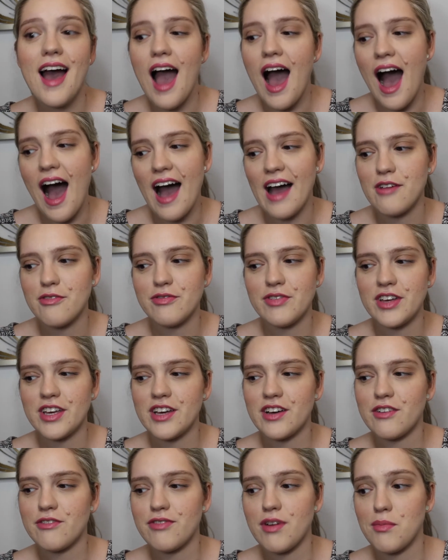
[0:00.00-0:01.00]
I
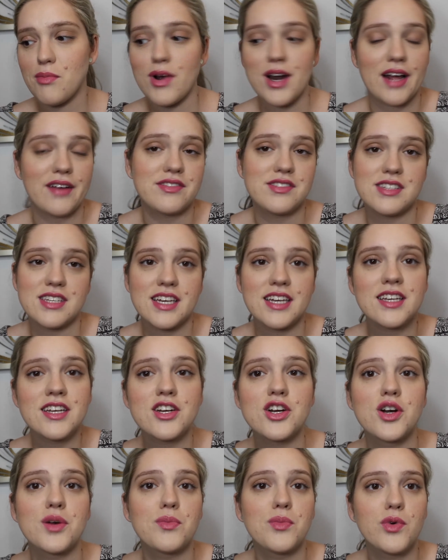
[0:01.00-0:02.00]
feel from what I've seen
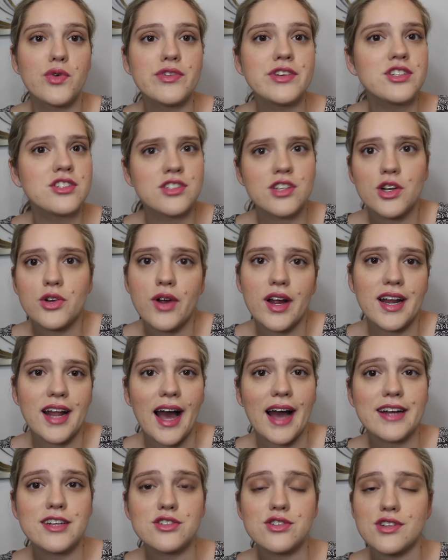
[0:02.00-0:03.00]
in her movies, she's a great
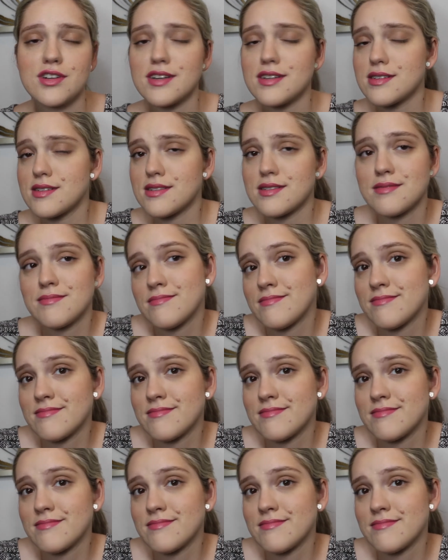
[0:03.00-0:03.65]
actress.